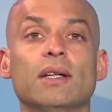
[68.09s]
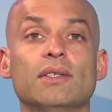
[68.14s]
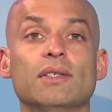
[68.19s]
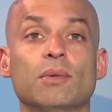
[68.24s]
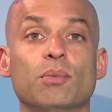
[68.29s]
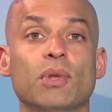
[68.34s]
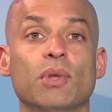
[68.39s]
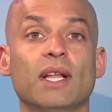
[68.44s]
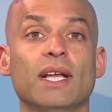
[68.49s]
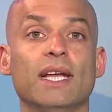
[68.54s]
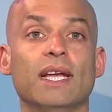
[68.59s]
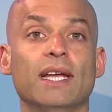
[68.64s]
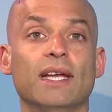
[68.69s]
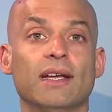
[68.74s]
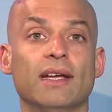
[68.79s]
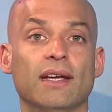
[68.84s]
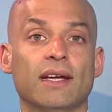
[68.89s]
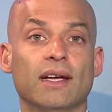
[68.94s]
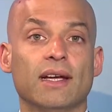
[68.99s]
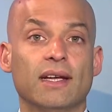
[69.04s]
to
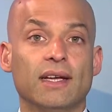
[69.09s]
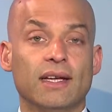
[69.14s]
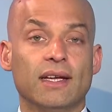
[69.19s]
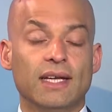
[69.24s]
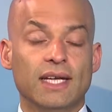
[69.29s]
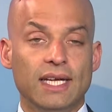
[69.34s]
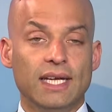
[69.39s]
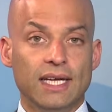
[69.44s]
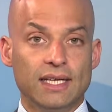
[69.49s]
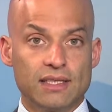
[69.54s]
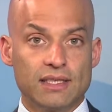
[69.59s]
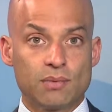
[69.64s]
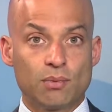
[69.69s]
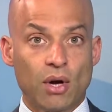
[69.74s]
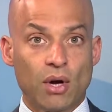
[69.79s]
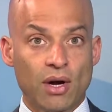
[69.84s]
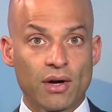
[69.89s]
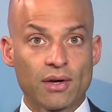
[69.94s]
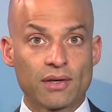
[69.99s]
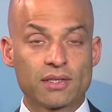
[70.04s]
play its
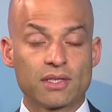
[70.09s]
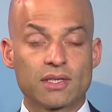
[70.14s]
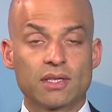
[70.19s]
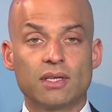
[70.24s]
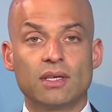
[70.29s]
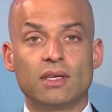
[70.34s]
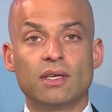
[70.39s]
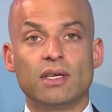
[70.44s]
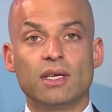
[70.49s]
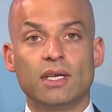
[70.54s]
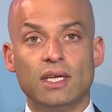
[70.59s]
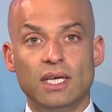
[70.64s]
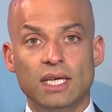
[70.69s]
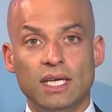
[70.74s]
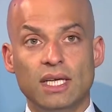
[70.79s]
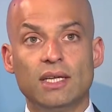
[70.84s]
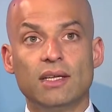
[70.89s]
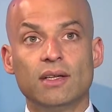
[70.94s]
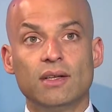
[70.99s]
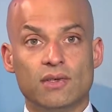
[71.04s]
part
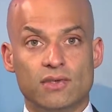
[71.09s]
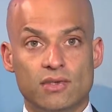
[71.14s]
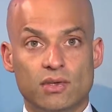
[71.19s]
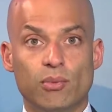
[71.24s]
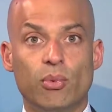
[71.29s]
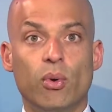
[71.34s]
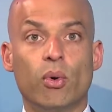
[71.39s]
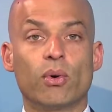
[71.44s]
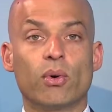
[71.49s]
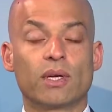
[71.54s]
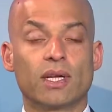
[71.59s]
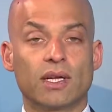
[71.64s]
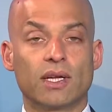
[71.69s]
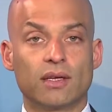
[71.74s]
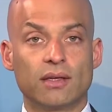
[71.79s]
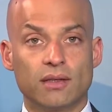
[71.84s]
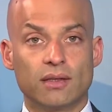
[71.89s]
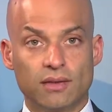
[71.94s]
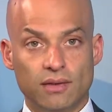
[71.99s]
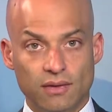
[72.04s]
in
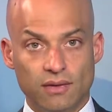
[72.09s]
supporting